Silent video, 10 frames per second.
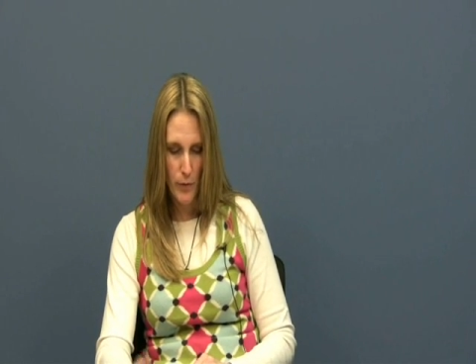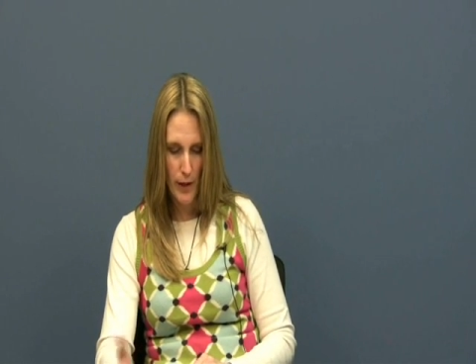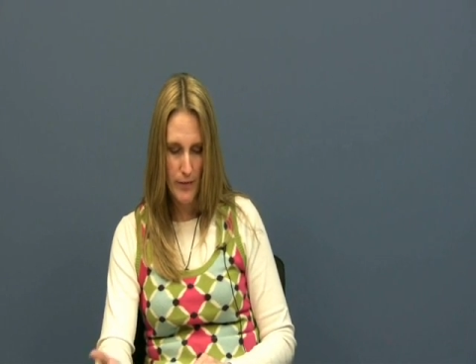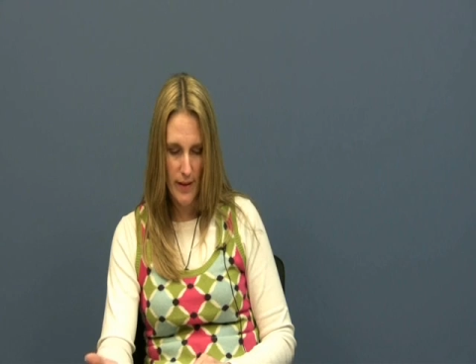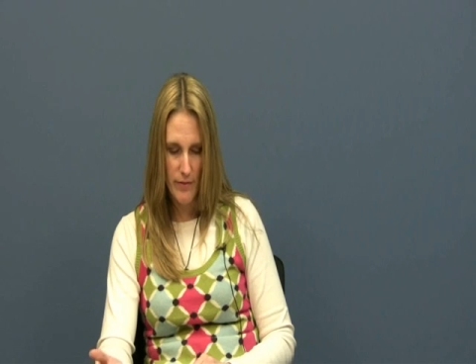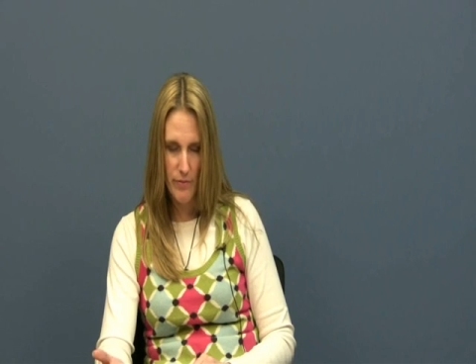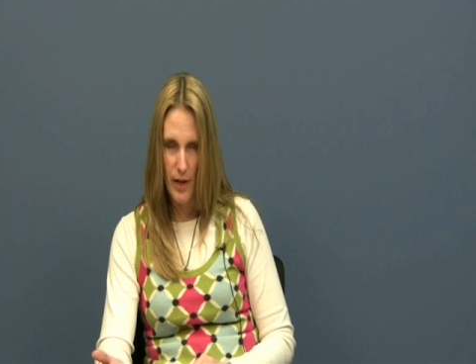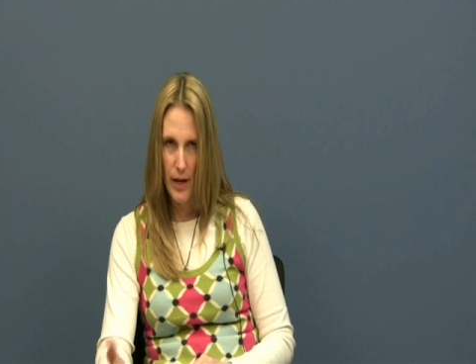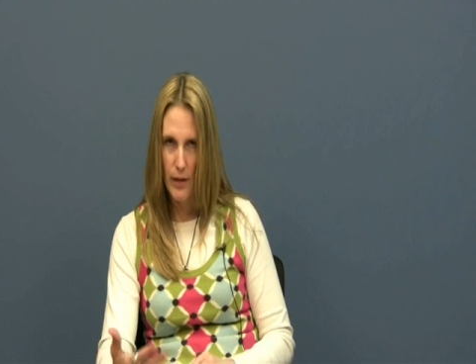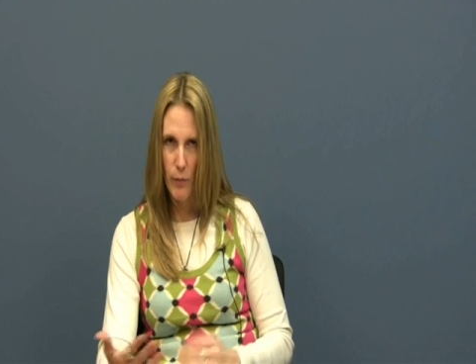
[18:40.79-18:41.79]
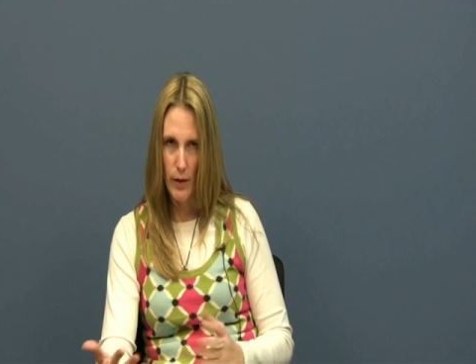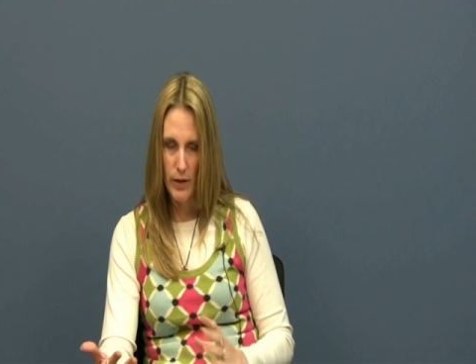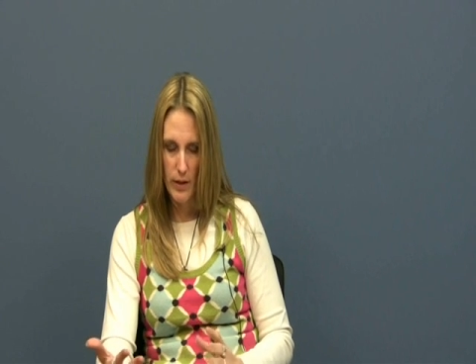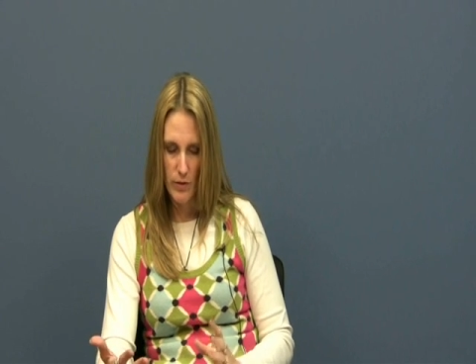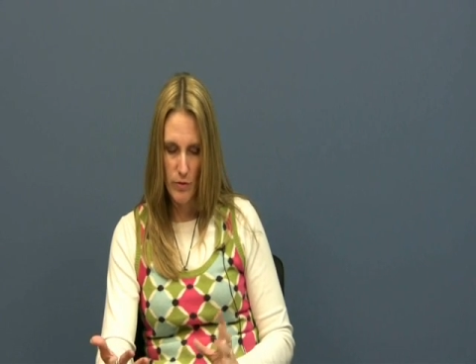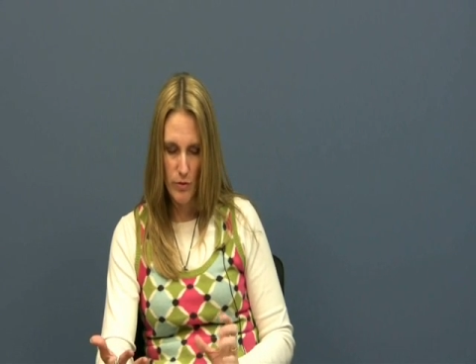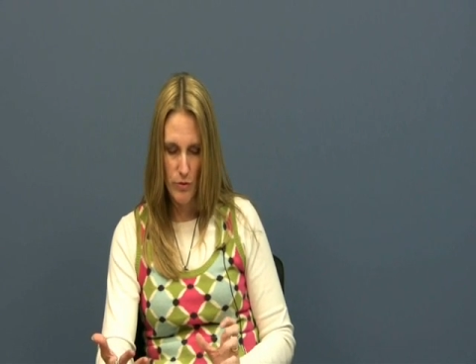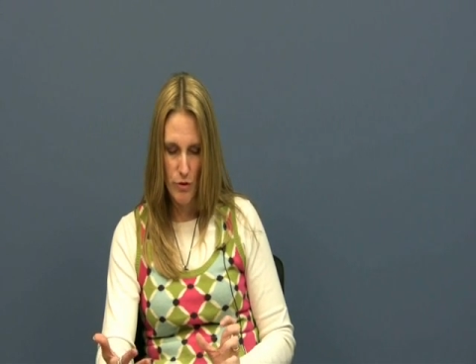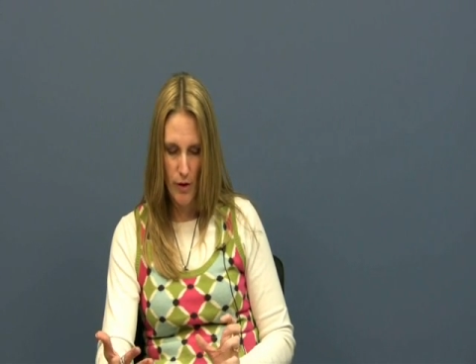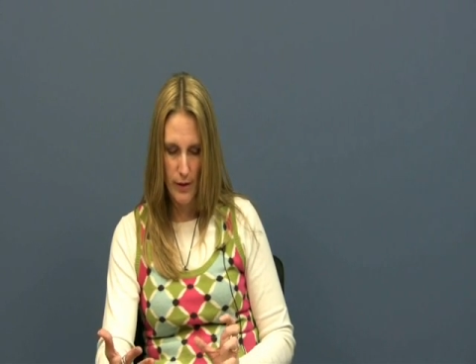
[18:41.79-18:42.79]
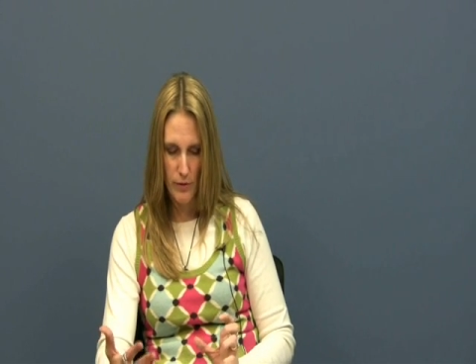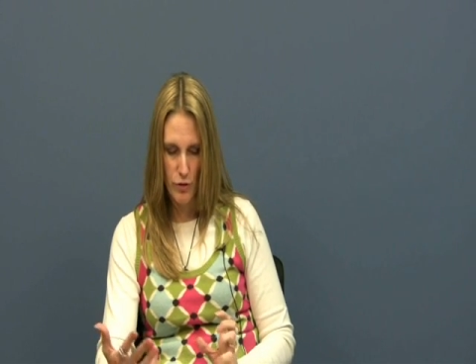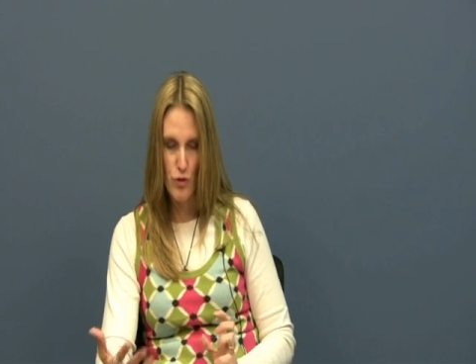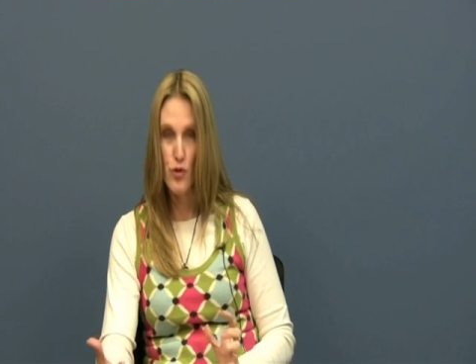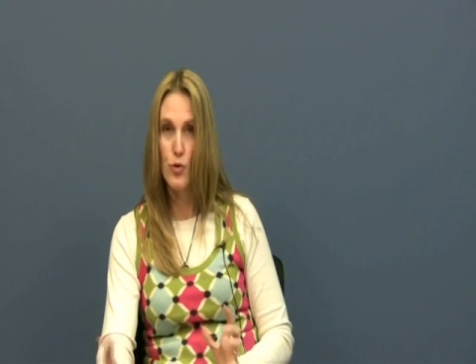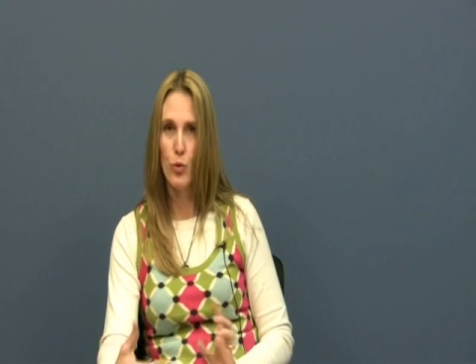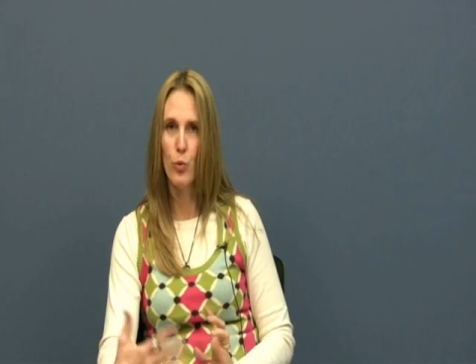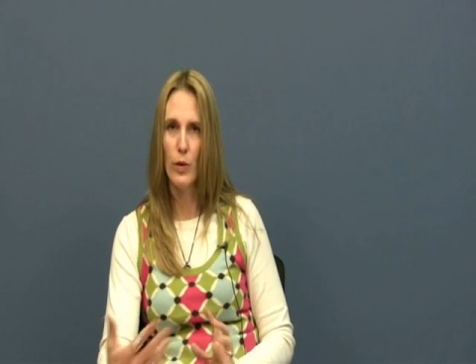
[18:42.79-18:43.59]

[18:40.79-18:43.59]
You identify what it is you're trying to do,